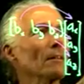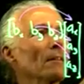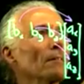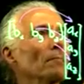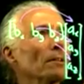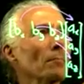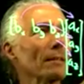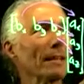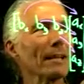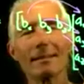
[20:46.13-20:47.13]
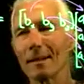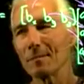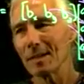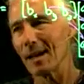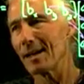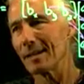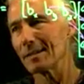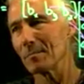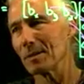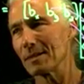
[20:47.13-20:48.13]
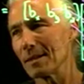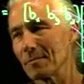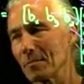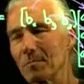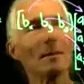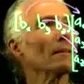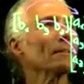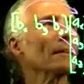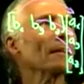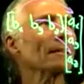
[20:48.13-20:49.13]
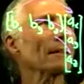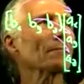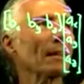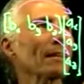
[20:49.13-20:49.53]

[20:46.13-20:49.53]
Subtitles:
multiply the A's times the A's and the B's times the A's times the A's,